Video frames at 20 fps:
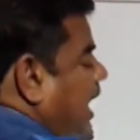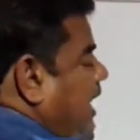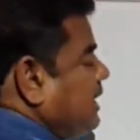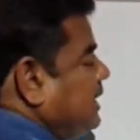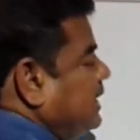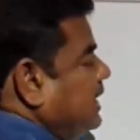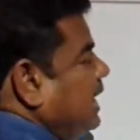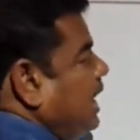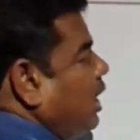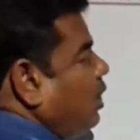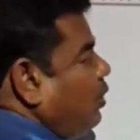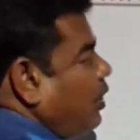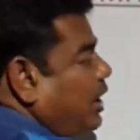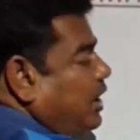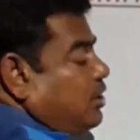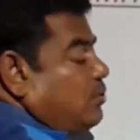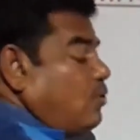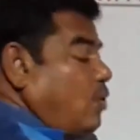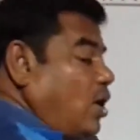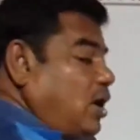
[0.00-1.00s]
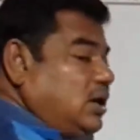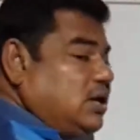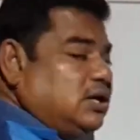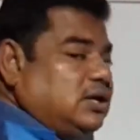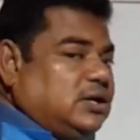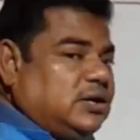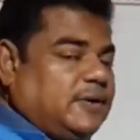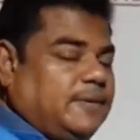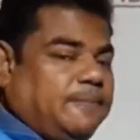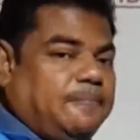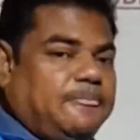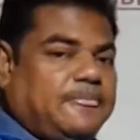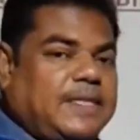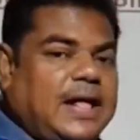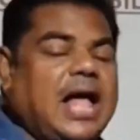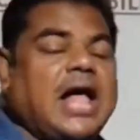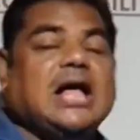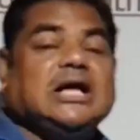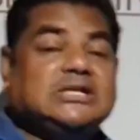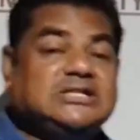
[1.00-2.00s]
and they avoid what?
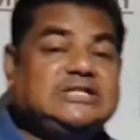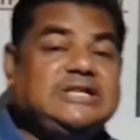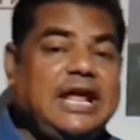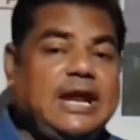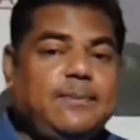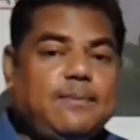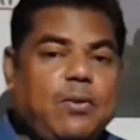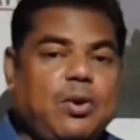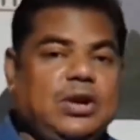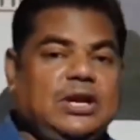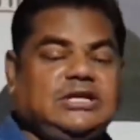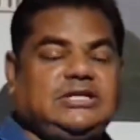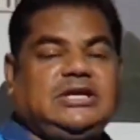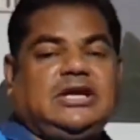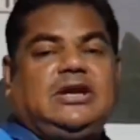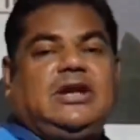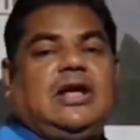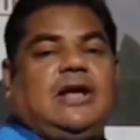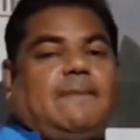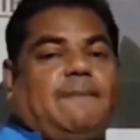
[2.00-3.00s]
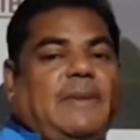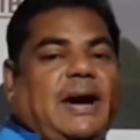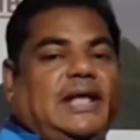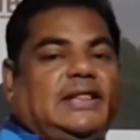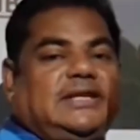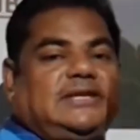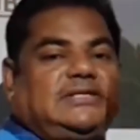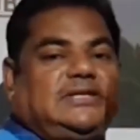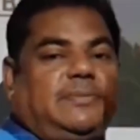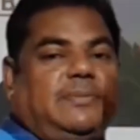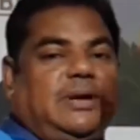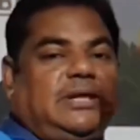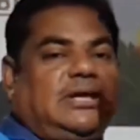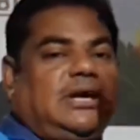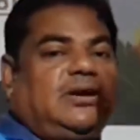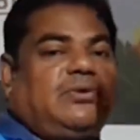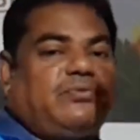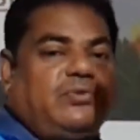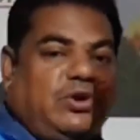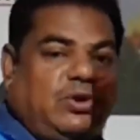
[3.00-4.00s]
Self-pollination. By this
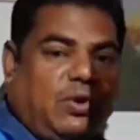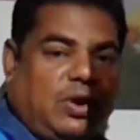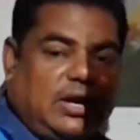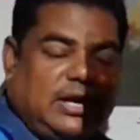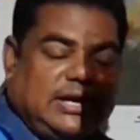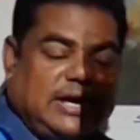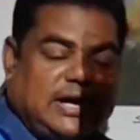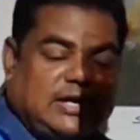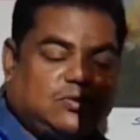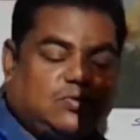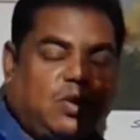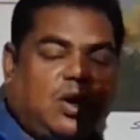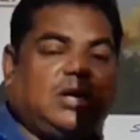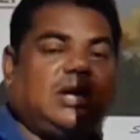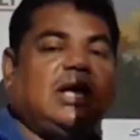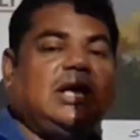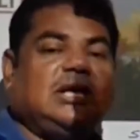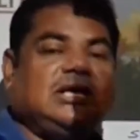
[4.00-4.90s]
method we call it as what?